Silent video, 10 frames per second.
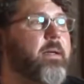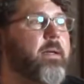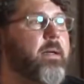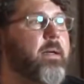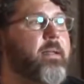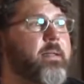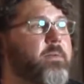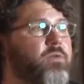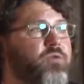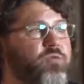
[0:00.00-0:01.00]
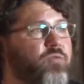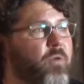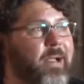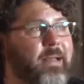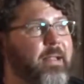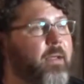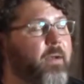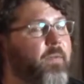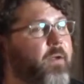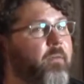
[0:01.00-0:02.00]
and then trying to get
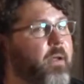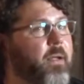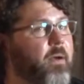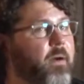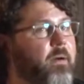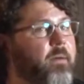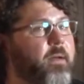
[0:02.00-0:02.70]
on their radar.